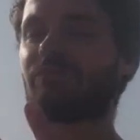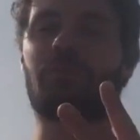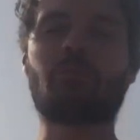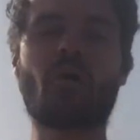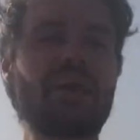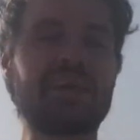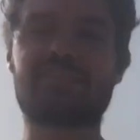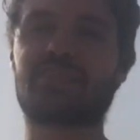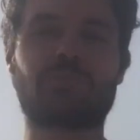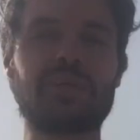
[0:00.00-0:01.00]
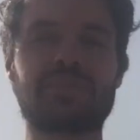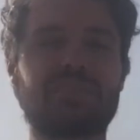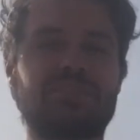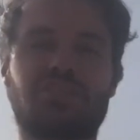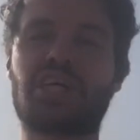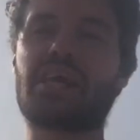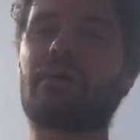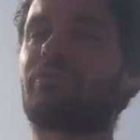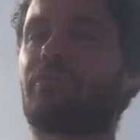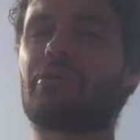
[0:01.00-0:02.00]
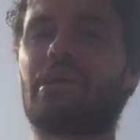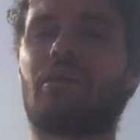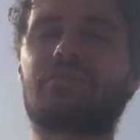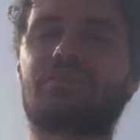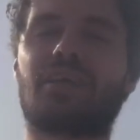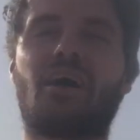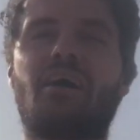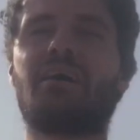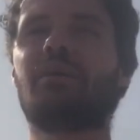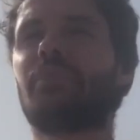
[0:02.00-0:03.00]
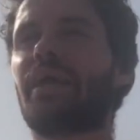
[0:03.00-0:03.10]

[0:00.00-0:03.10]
Been waiting to speak to this GM for a long time.